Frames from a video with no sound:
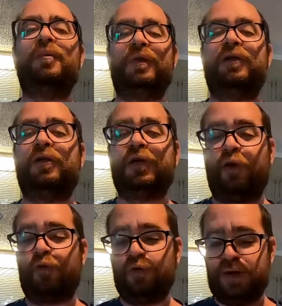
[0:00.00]
up and get
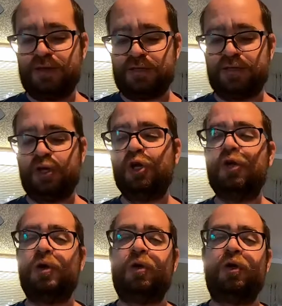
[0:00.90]
real nice and
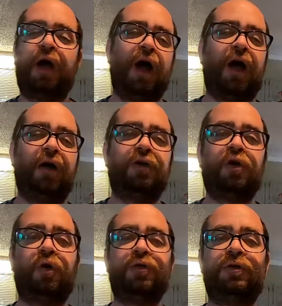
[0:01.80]

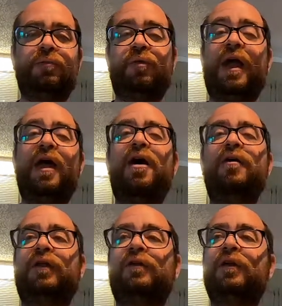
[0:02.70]
golden
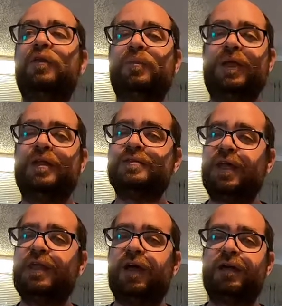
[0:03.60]
brown, and potatoes
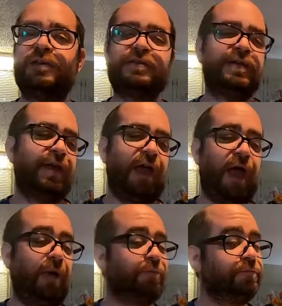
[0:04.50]
getting nice.
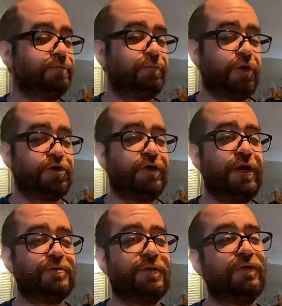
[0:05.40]
And I'll show you
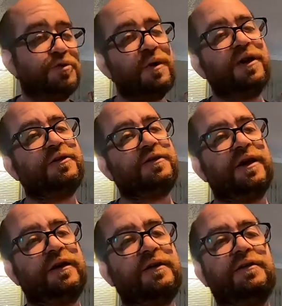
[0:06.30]
guys what the finished product looks
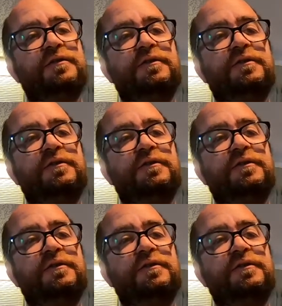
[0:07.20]
like.